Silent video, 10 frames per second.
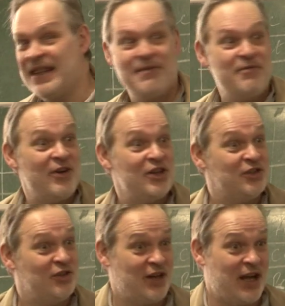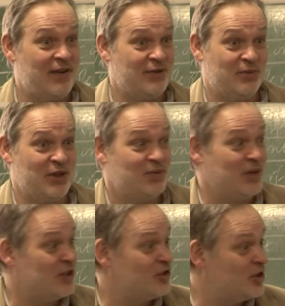and then very soon
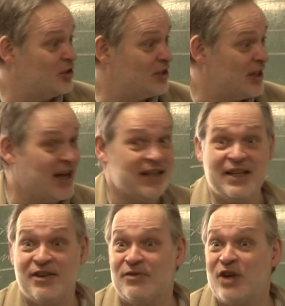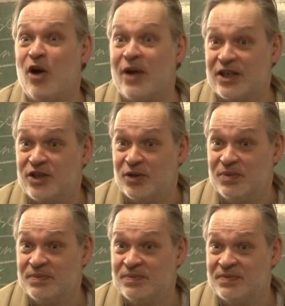afterwards we introduce the idea of going to.